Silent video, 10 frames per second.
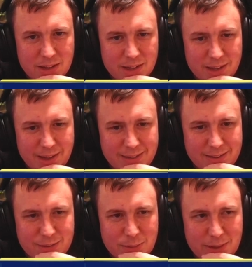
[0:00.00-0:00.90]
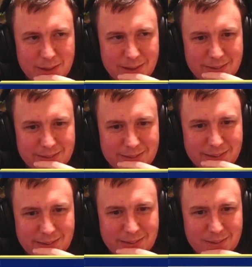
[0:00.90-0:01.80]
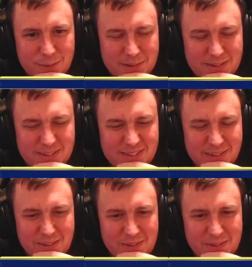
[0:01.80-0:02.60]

Getting Squee down on turn 2 is just so